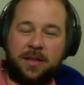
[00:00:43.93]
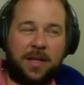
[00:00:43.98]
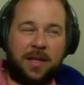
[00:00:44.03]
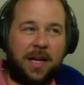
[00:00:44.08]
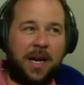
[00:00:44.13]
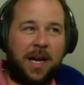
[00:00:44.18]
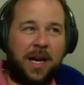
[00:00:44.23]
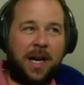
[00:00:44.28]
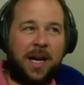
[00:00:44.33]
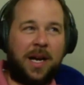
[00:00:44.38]

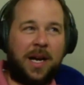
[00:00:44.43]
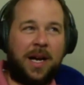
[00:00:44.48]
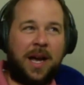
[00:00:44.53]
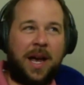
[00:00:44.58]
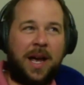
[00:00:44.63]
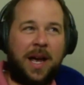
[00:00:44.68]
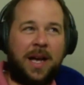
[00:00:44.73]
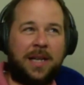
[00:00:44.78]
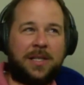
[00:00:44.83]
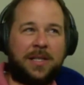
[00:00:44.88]

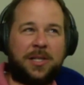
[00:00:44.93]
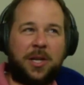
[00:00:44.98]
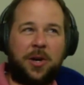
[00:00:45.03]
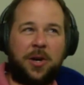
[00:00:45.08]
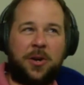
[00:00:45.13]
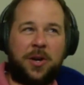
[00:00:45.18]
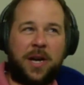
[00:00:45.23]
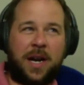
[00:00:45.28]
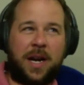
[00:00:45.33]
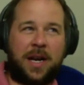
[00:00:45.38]
and so
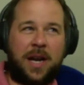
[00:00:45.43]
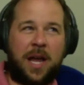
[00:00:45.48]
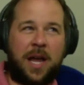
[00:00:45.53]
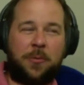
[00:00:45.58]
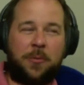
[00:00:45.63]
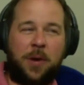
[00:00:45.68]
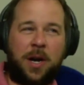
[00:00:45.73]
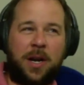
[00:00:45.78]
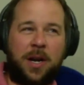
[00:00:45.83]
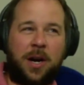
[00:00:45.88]
you got another
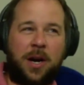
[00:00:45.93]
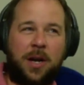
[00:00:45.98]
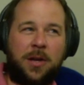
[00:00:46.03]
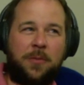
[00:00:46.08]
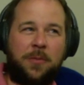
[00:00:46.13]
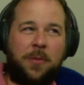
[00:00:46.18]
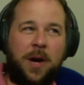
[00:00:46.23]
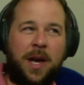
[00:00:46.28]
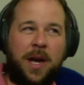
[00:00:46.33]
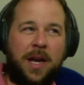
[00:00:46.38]
one on the
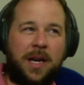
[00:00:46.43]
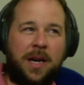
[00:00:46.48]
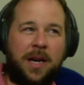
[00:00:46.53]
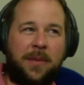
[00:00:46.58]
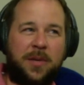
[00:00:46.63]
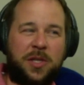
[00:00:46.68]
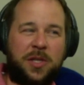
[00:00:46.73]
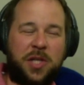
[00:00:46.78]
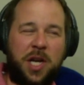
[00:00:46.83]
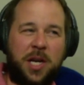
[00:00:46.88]
way
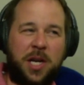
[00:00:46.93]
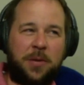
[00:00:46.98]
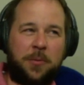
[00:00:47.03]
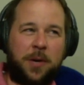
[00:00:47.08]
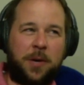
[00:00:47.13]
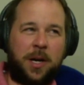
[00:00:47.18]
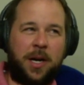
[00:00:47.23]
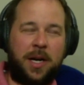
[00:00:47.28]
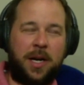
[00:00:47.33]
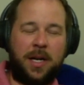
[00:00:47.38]
coming
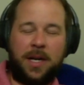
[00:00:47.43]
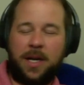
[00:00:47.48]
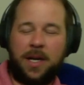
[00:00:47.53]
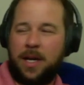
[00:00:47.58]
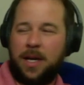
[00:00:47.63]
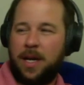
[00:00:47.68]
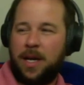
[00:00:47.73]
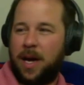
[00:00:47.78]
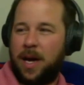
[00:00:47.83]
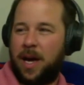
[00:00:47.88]
January.
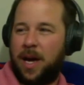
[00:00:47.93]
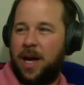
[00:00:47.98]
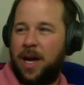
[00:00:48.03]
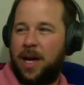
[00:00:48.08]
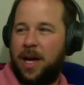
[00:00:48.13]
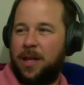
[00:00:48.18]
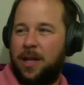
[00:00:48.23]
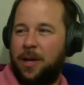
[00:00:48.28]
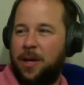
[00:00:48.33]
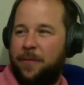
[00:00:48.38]

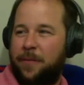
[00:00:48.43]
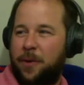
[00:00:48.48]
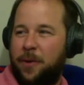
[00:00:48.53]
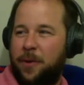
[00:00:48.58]
Look forward